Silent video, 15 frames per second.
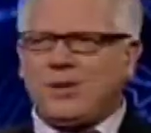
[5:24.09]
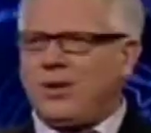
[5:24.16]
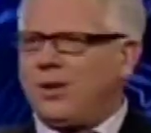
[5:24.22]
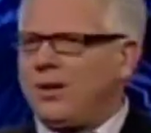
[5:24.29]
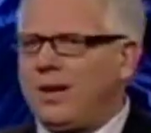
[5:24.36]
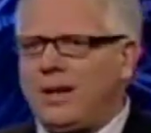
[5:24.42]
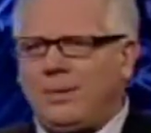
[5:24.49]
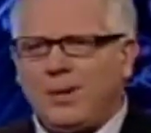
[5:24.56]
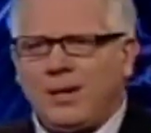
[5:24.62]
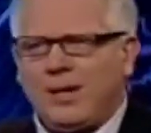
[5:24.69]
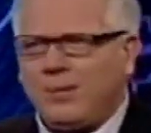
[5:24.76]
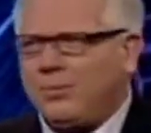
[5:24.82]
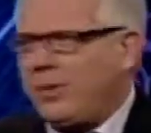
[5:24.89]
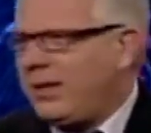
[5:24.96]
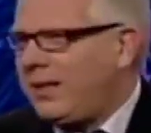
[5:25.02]
is anybody
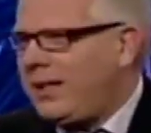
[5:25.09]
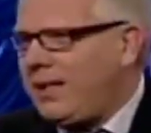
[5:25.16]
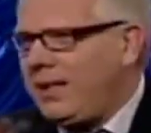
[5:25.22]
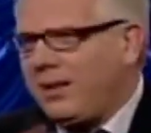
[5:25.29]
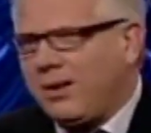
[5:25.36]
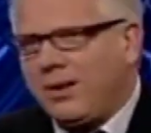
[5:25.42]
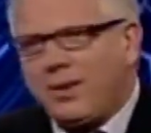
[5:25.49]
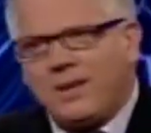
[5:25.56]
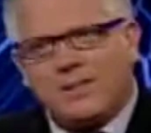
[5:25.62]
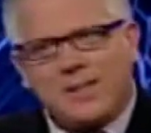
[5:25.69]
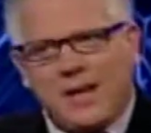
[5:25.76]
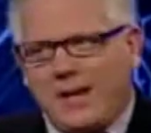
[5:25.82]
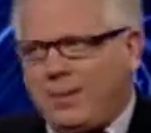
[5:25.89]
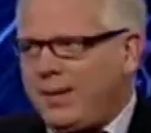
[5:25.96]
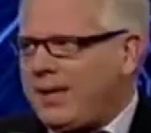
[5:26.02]
hearing me? Anybody
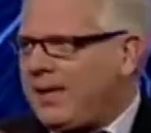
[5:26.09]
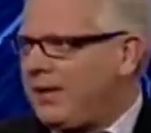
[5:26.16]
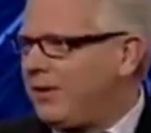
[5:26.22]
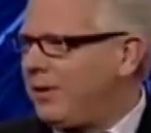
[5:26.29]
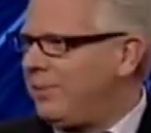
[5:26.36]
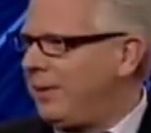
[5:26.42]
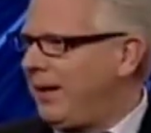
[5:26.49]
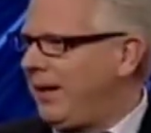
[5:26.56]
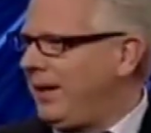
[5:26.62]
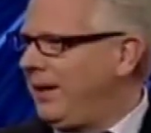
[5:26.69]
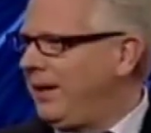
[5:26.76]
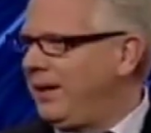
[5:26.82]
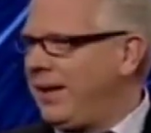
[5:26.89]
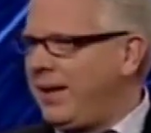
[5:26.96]
hearing what I've been saying?